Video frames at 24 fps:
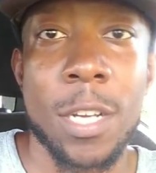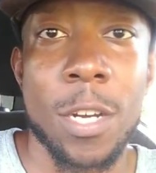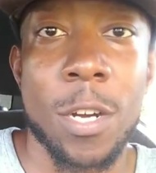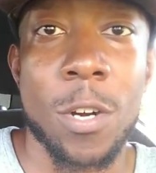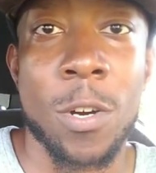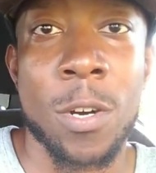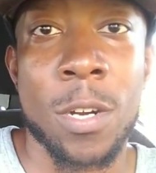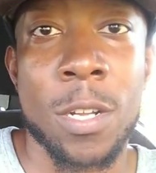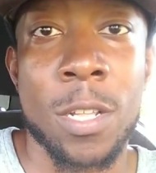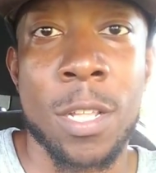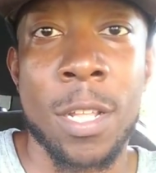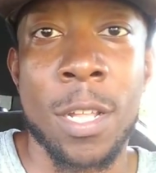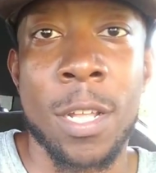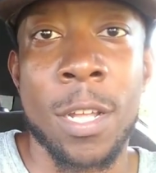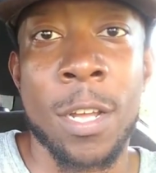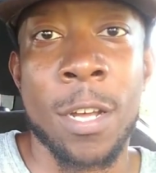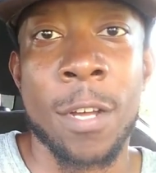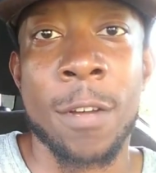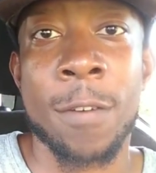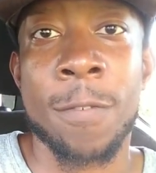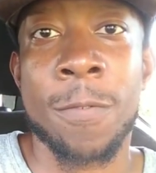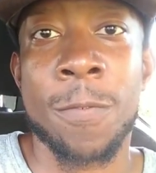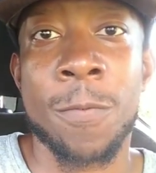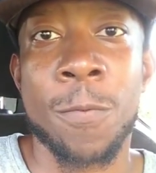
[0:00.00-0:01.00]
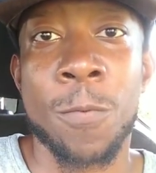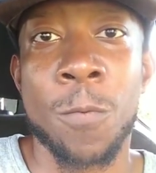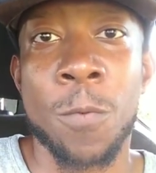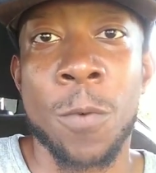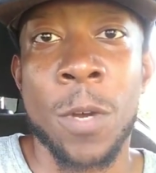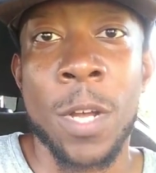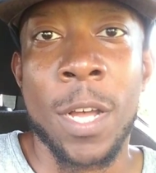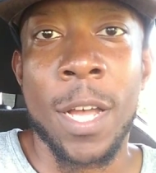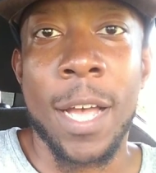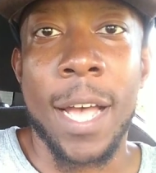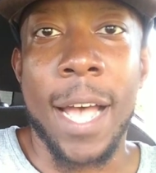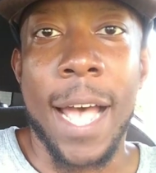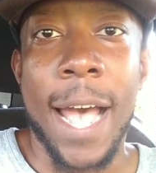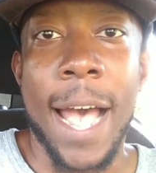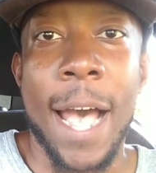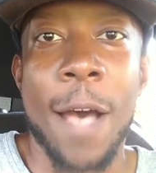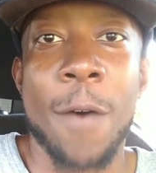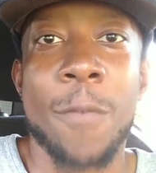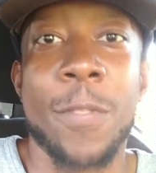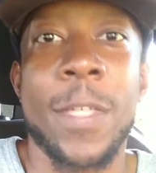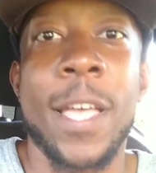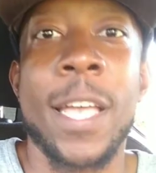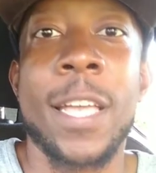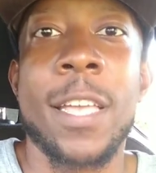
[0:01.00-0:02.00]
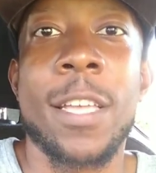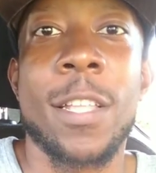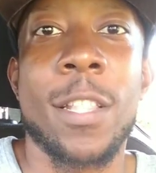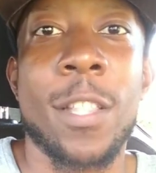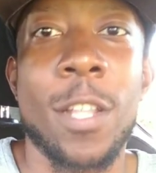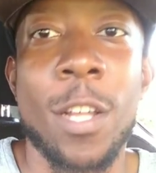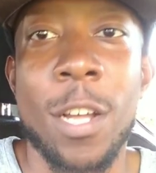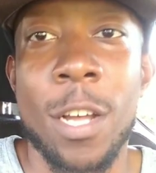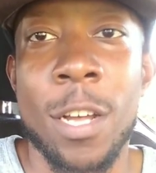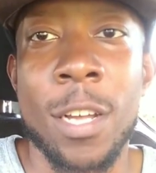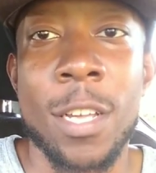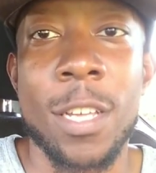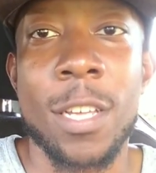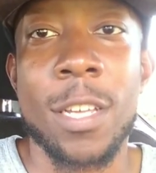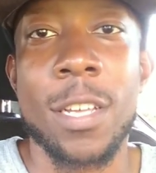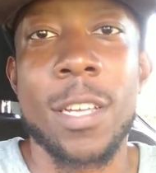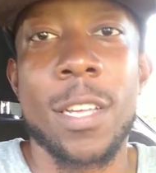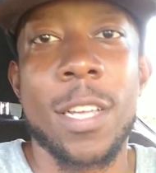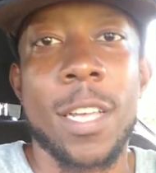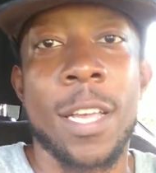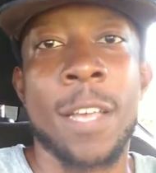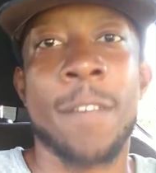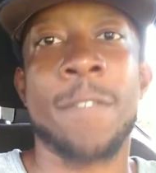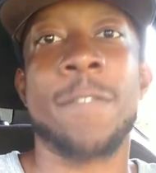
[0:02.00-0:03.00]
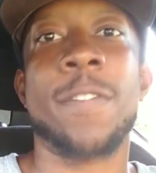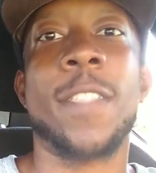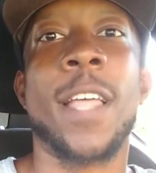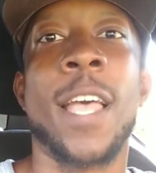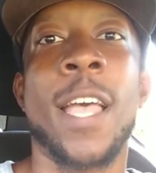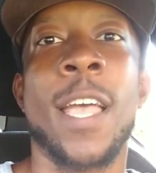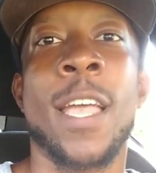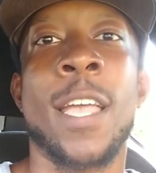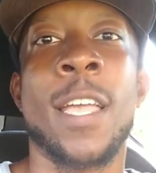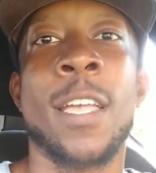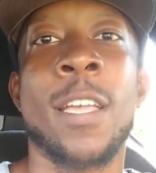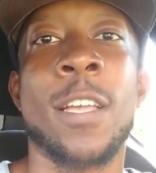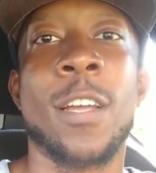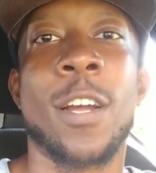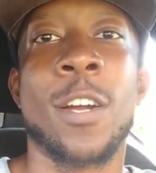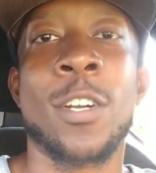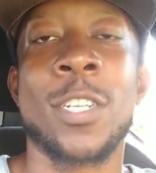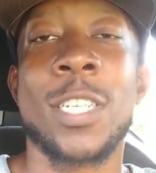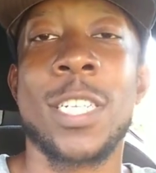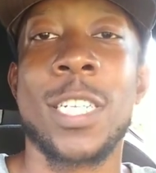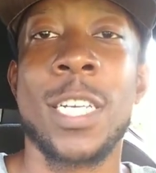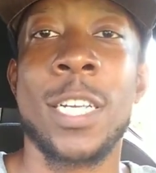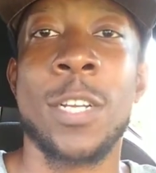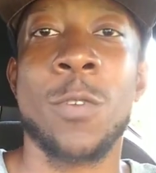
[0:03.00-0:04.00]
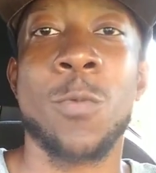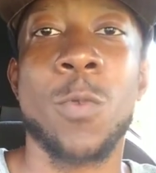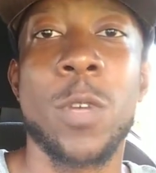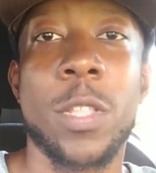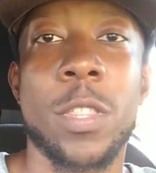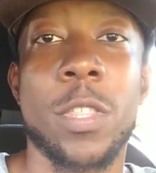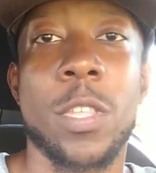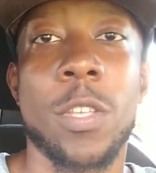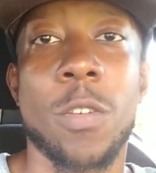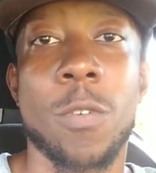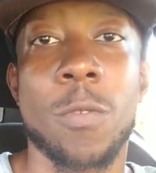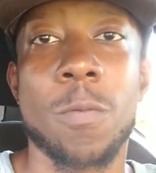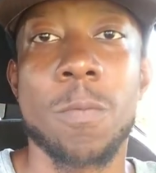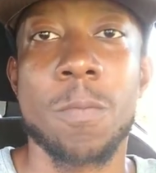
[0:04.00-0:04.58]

or the, of how they could look if they are seen with you.